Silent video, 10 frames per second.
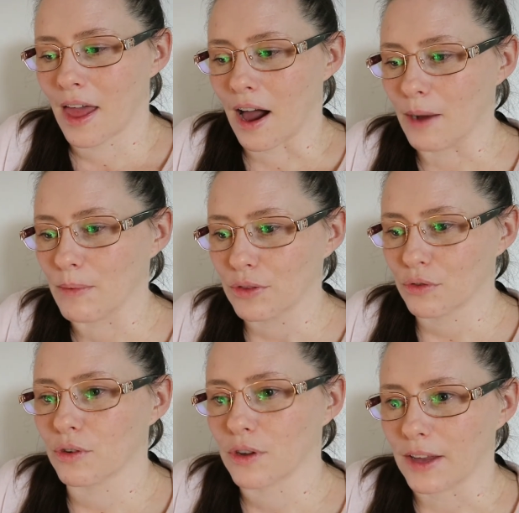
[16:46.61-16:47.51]
I went
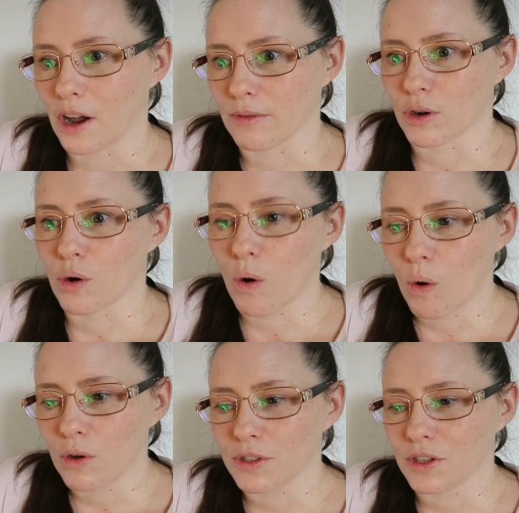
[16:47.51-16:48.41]
through and I
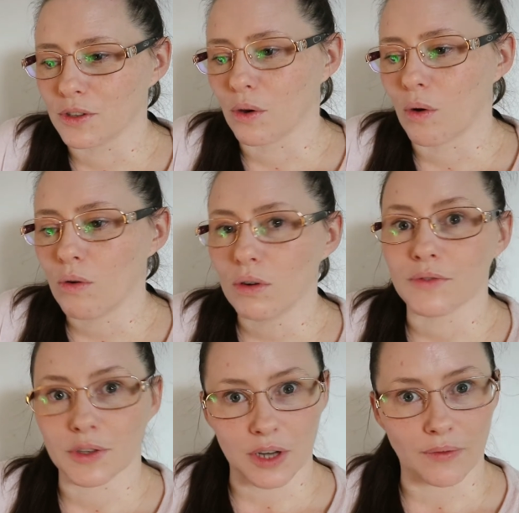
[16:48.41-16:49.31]
recorded all of
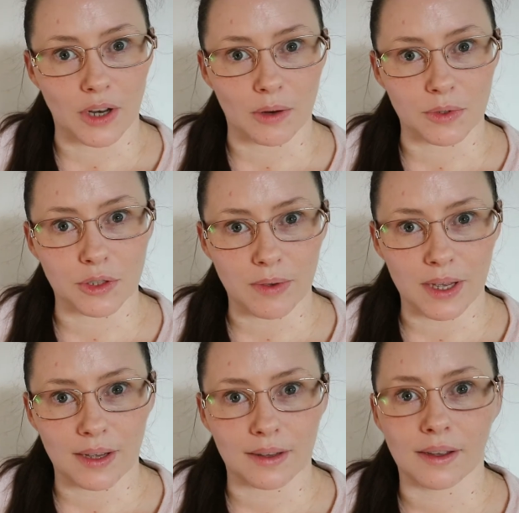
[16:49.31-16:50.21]
the stuff that I was
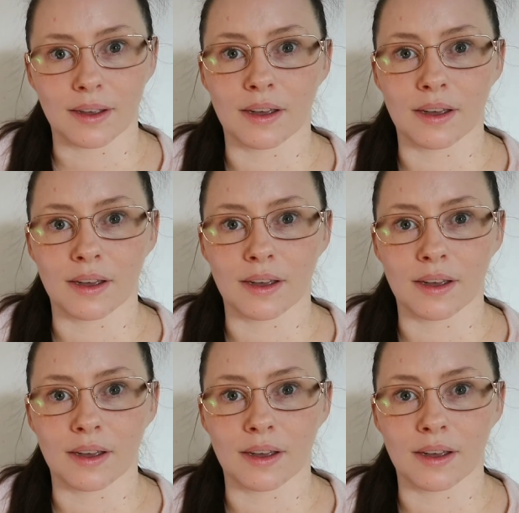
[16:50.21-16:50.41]
doing